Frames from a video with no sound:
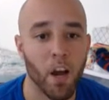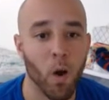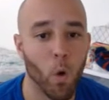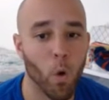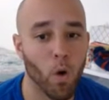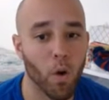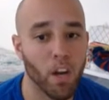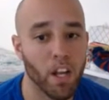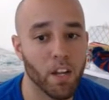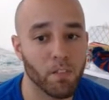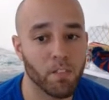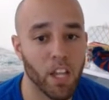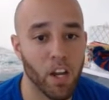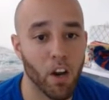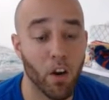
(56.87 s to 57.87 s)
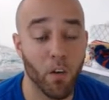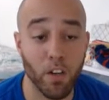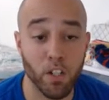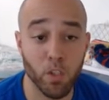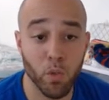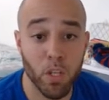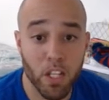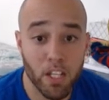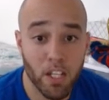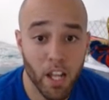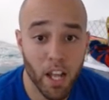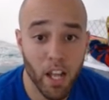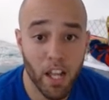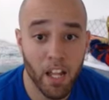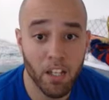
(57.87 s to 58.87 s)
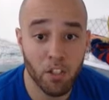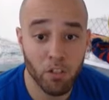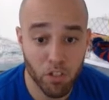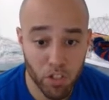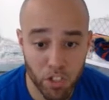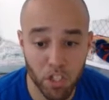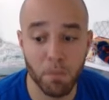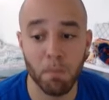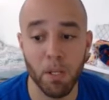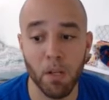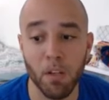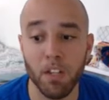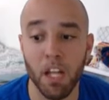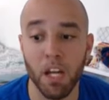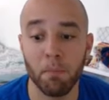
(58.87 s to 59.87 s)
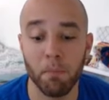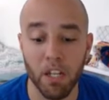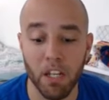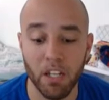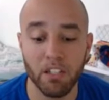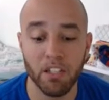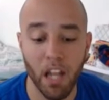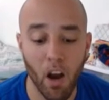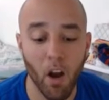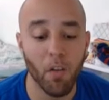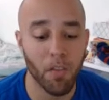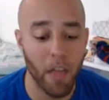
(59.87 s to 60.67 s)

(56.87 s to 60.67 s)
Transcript: Or if they are a treat and you should build them because they are